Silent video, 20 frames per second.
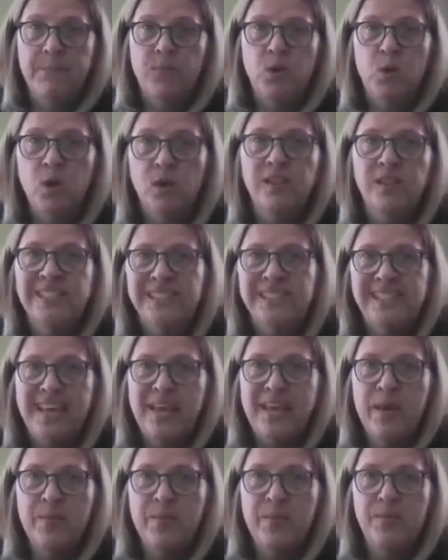Or the
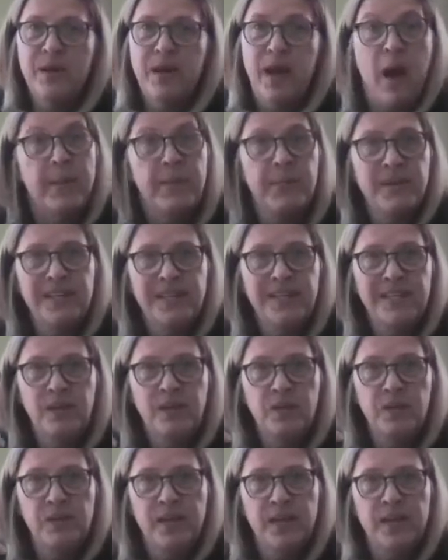same company
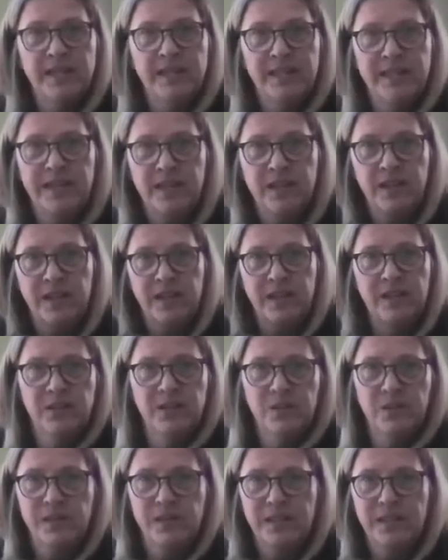created
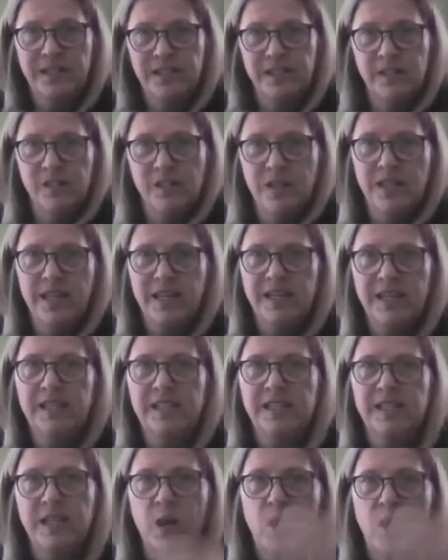their ordinances online
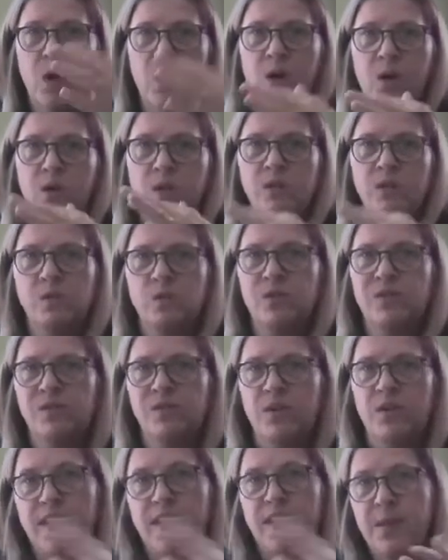because they all sort of
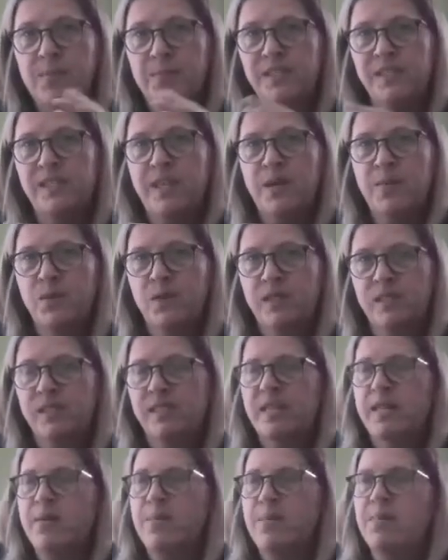are named the same, look the
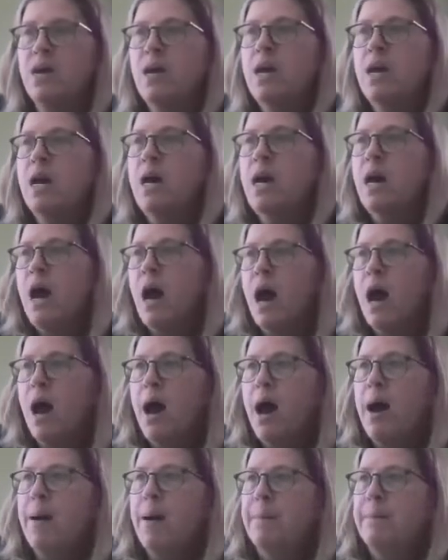same.
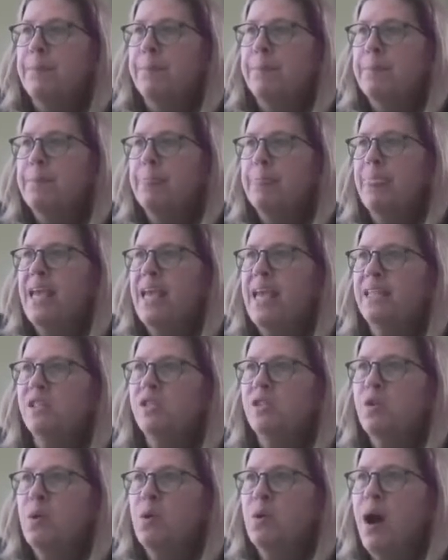And
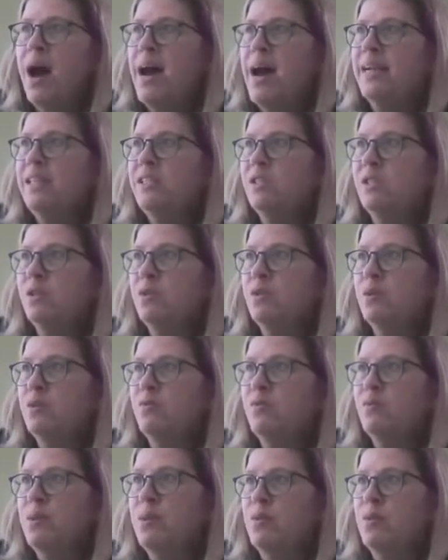so I just sort
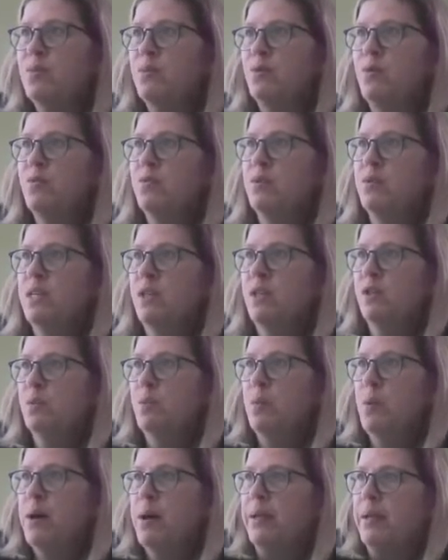of went through for each
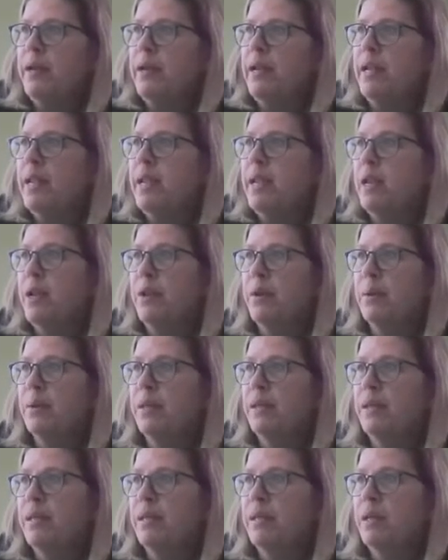one and
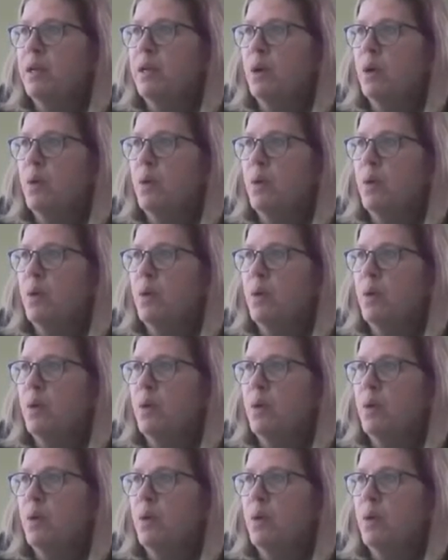noted